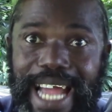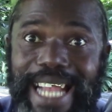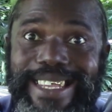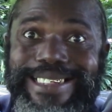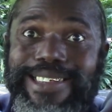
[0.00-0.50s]

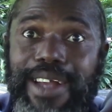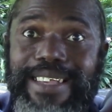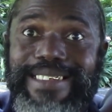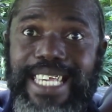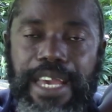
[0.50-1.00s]
And the sun
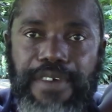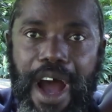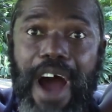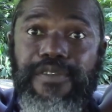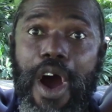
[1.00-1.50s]
is the giver
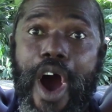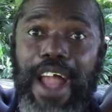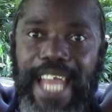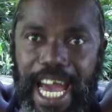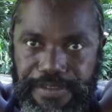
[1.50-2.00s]
of
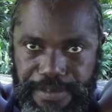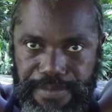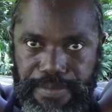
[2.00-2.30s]
all life.